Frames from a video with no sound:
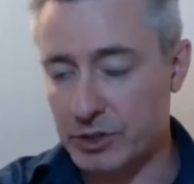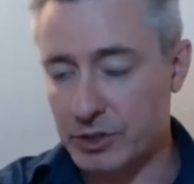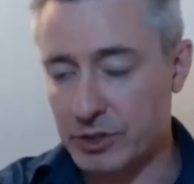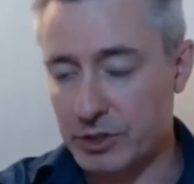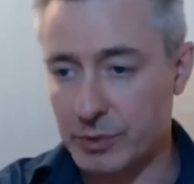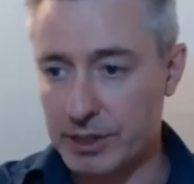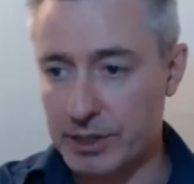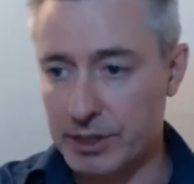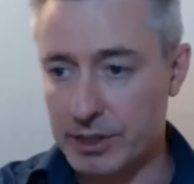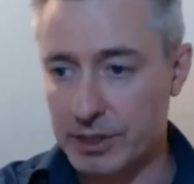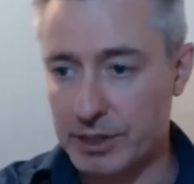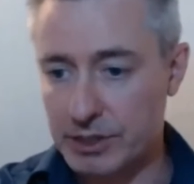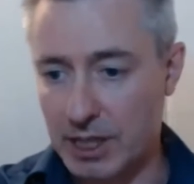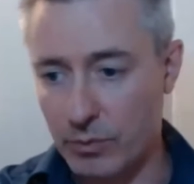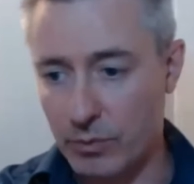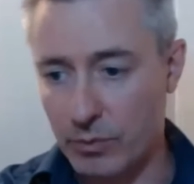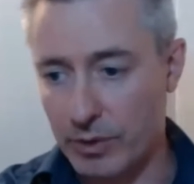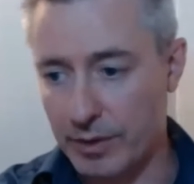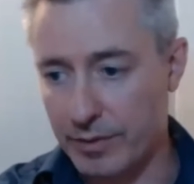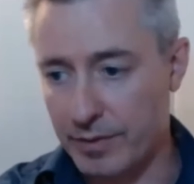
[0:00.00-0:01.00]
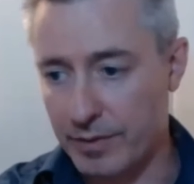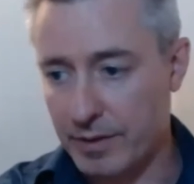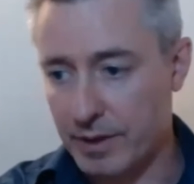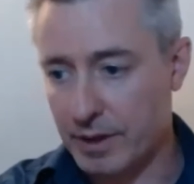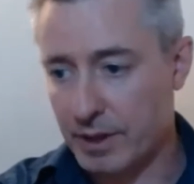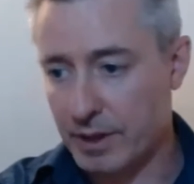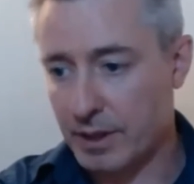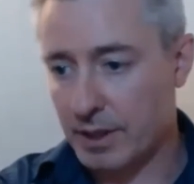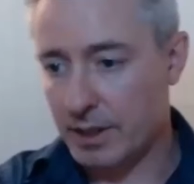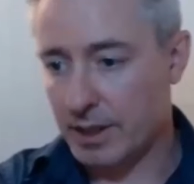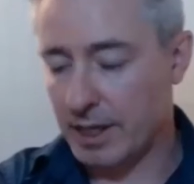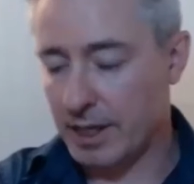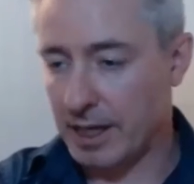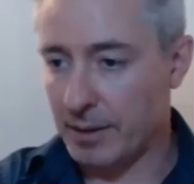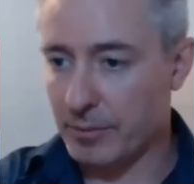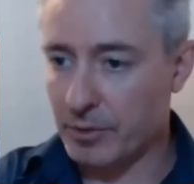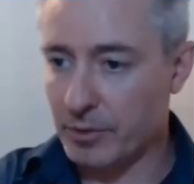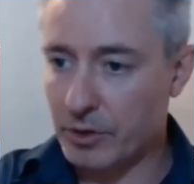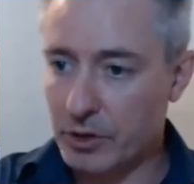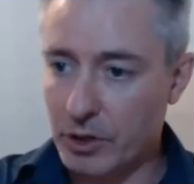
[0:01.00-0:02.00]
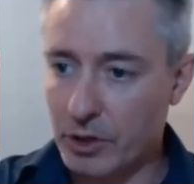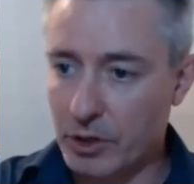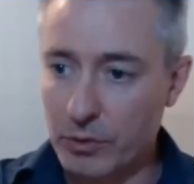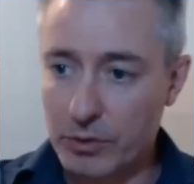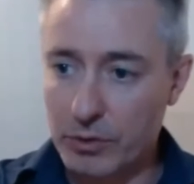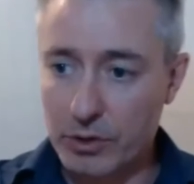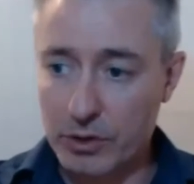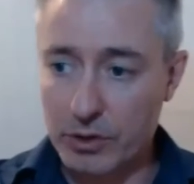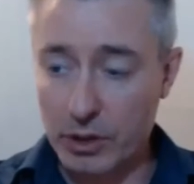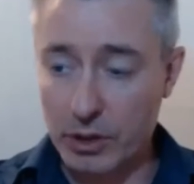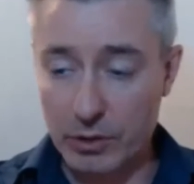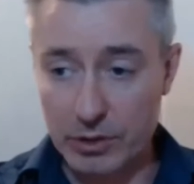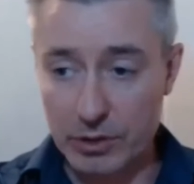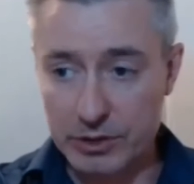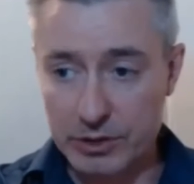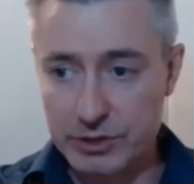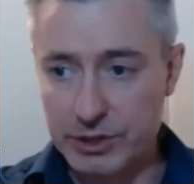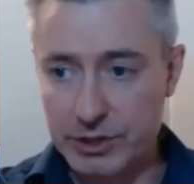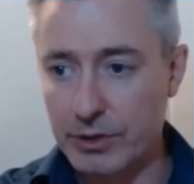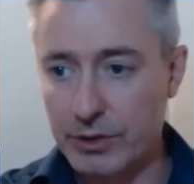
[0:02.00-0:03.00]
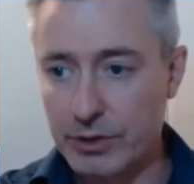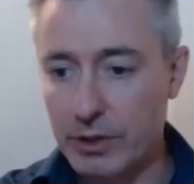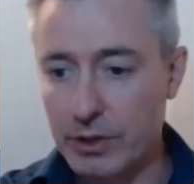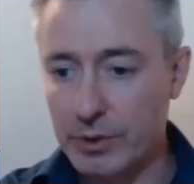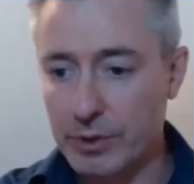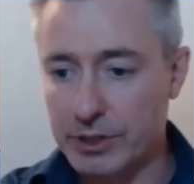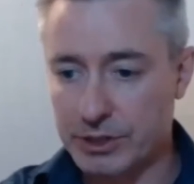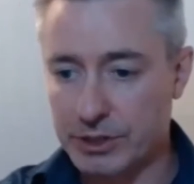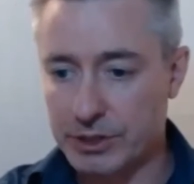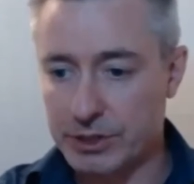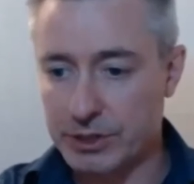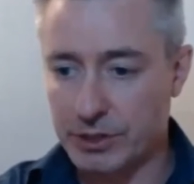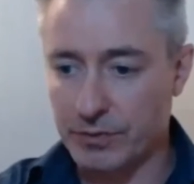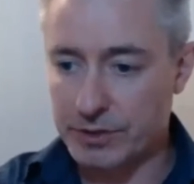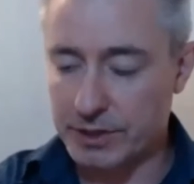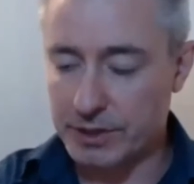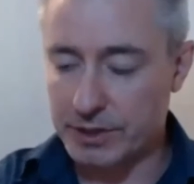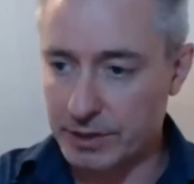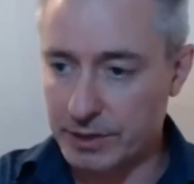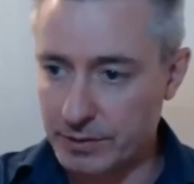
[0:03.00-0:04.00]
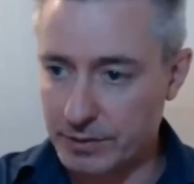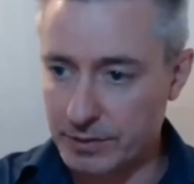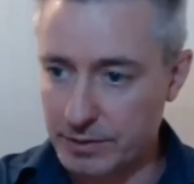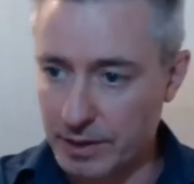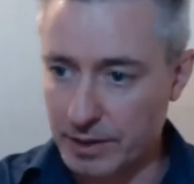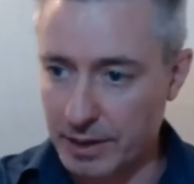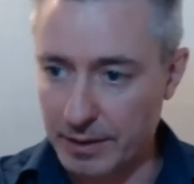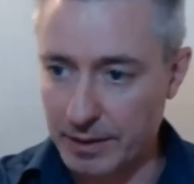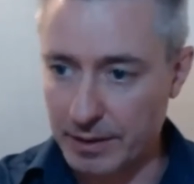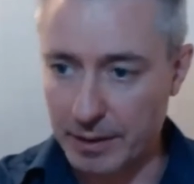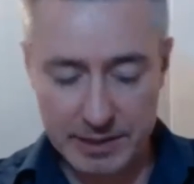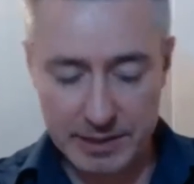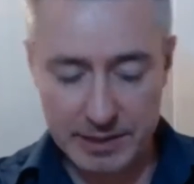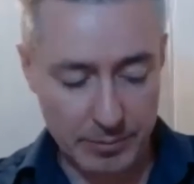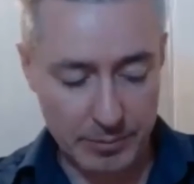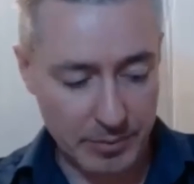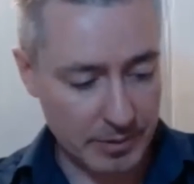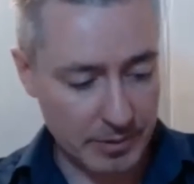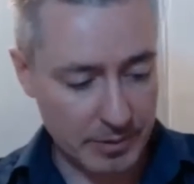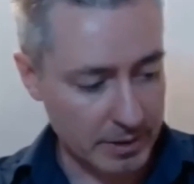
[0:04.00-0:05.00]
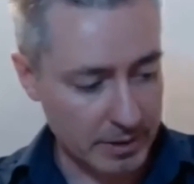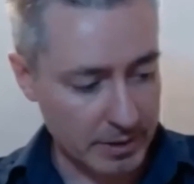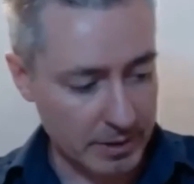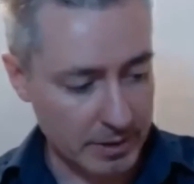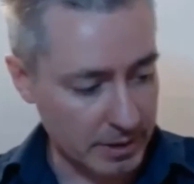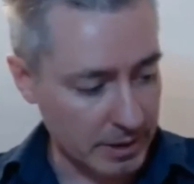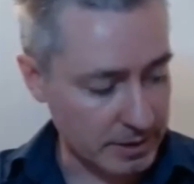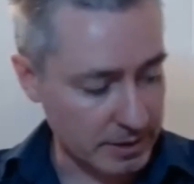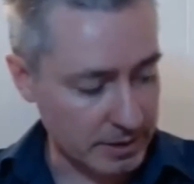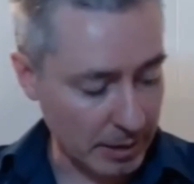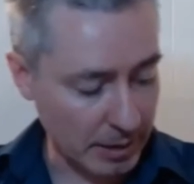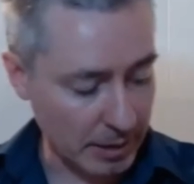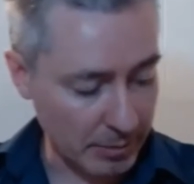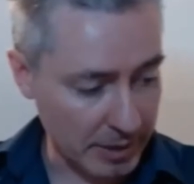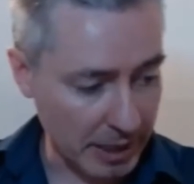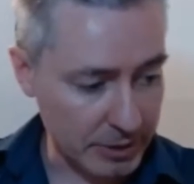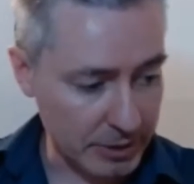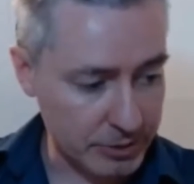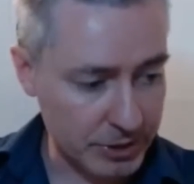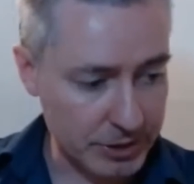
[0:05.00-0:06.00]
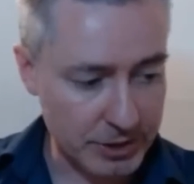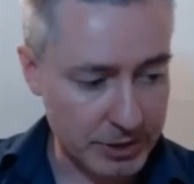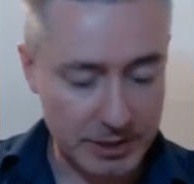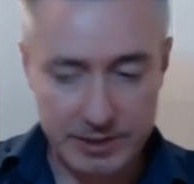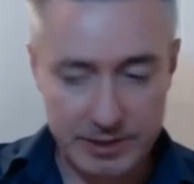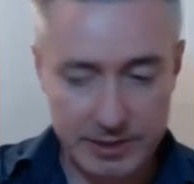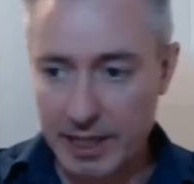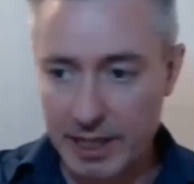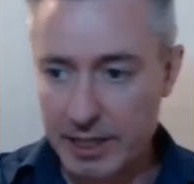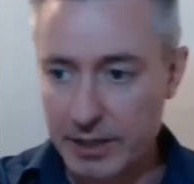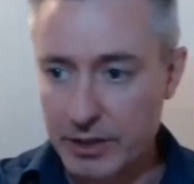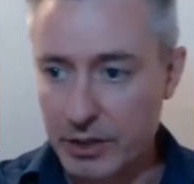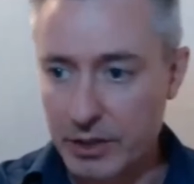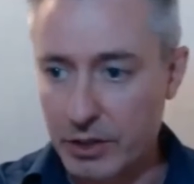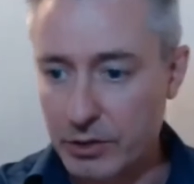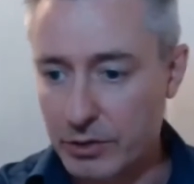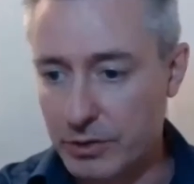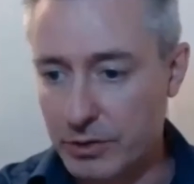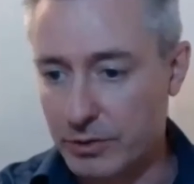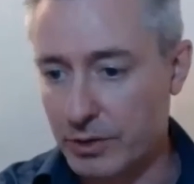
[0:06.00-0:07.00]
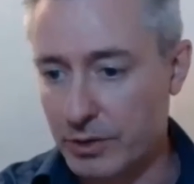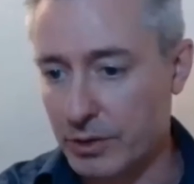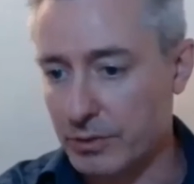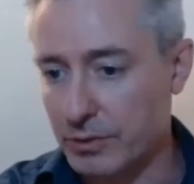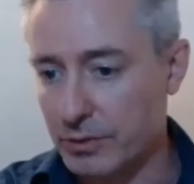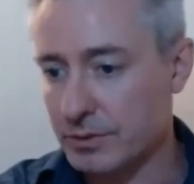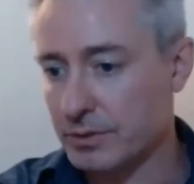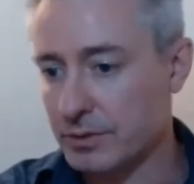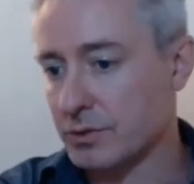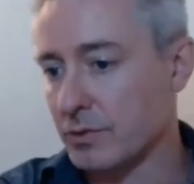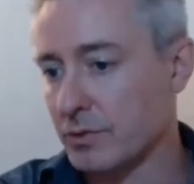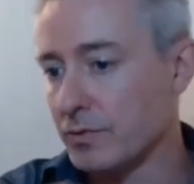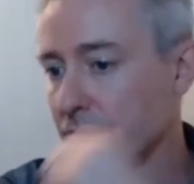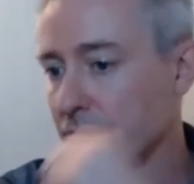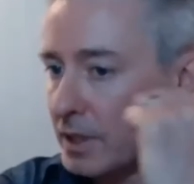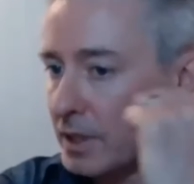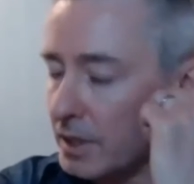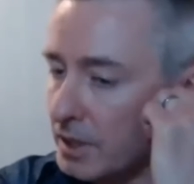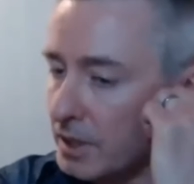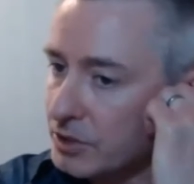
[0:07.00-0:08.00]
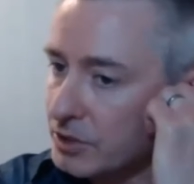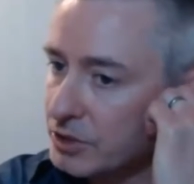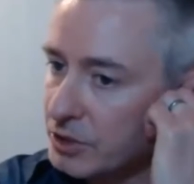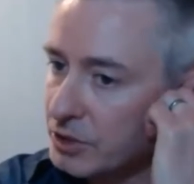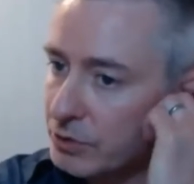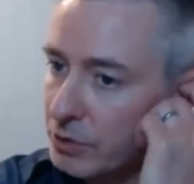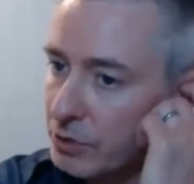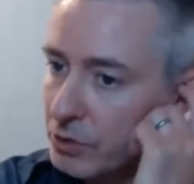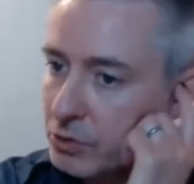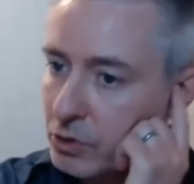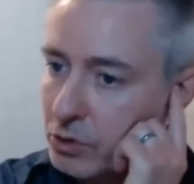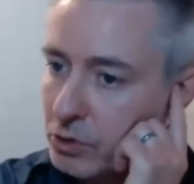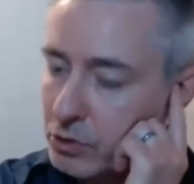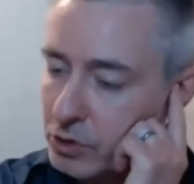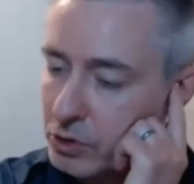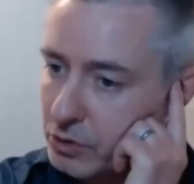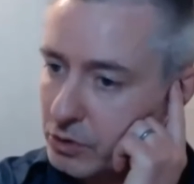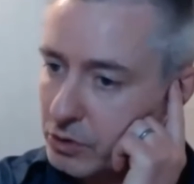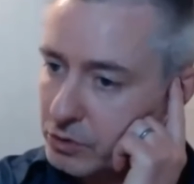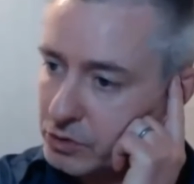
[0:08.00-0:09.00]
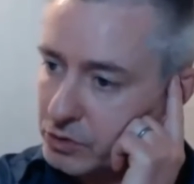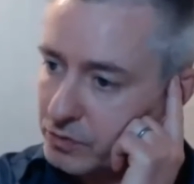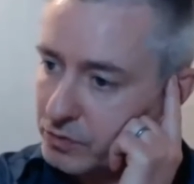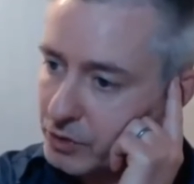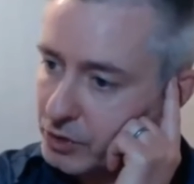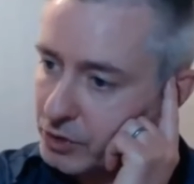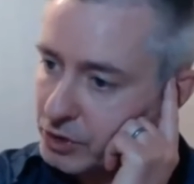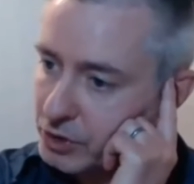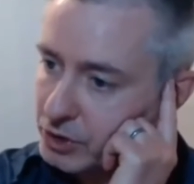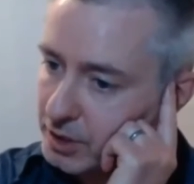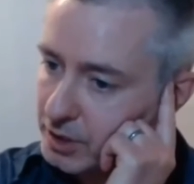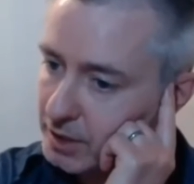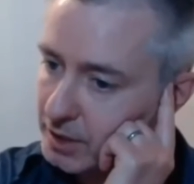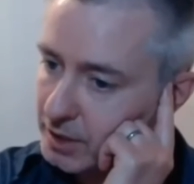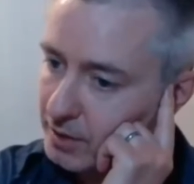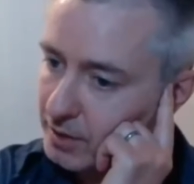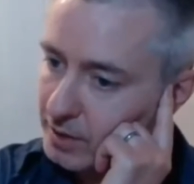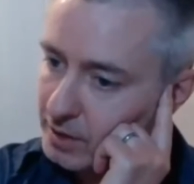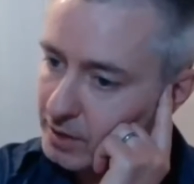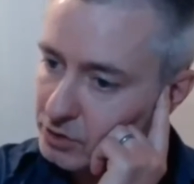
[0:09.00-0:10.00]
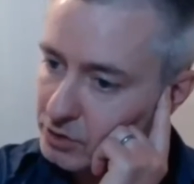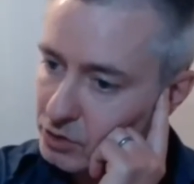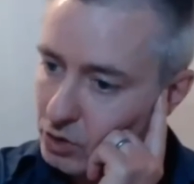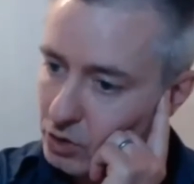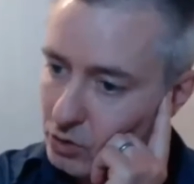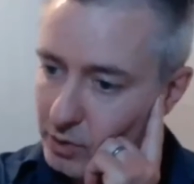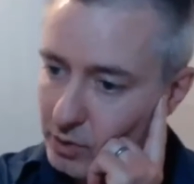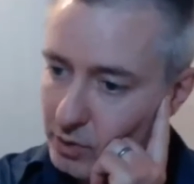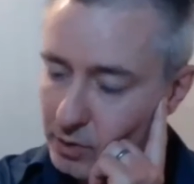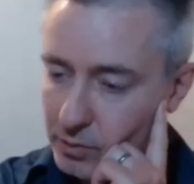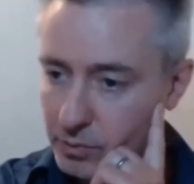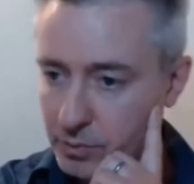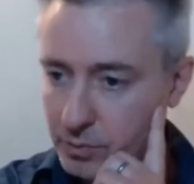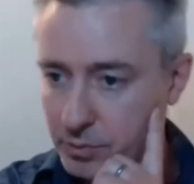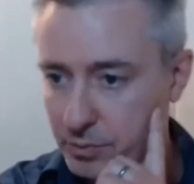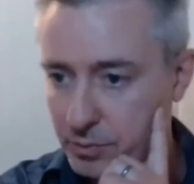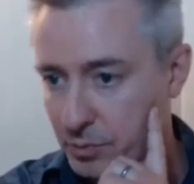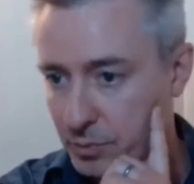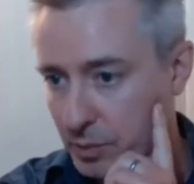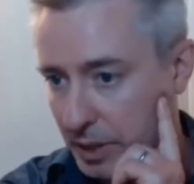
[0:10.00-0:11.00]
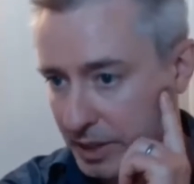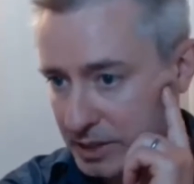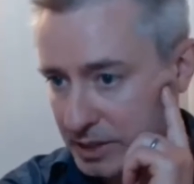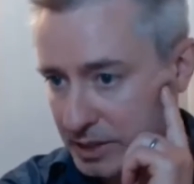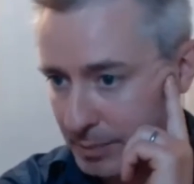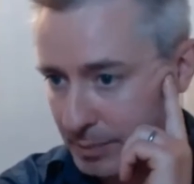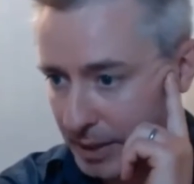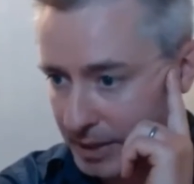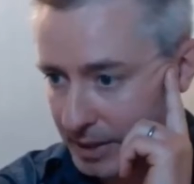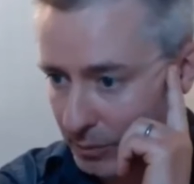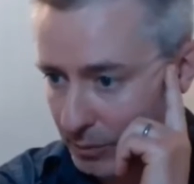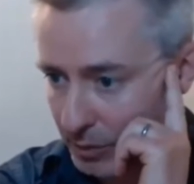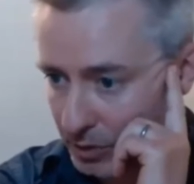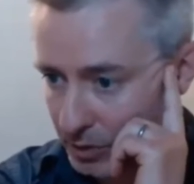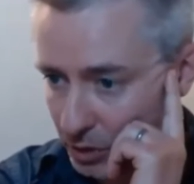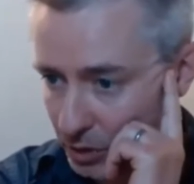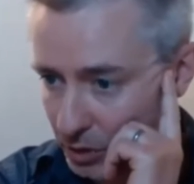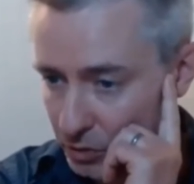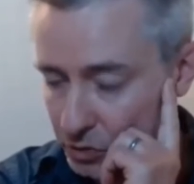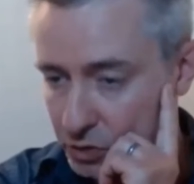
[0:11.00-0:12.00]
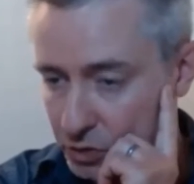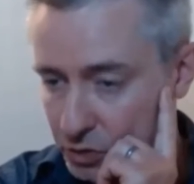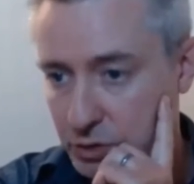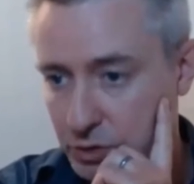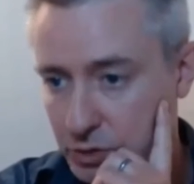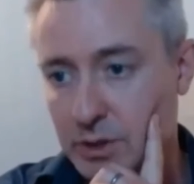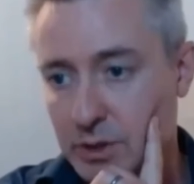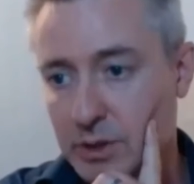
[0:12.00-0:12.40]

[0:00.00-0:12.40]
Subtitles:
We're going to start with Coca-Cola Zero, which is obviously in some countries the Diet Coke, the sort of zero glucose version, and then Solran will explain that we'll go to